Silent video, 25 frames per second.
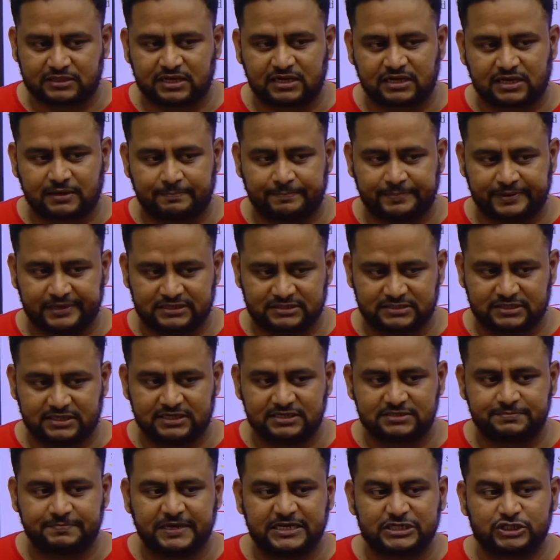companies. That is
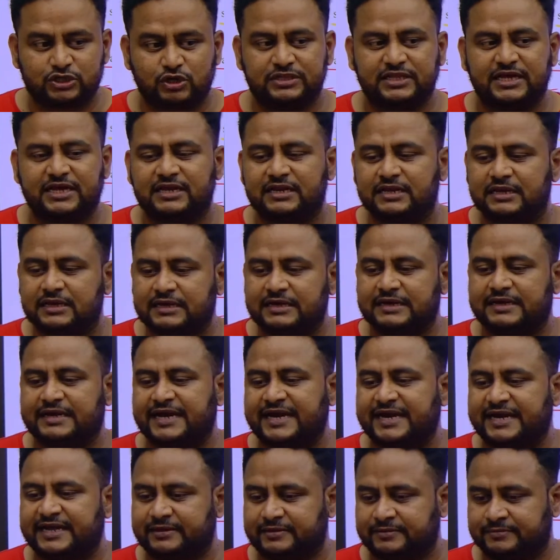based on their
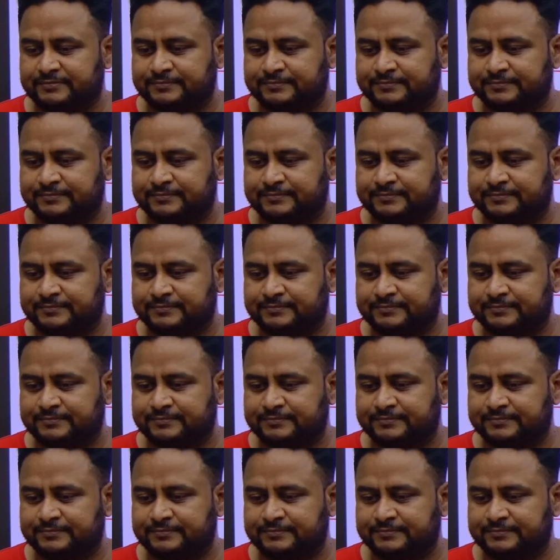grading.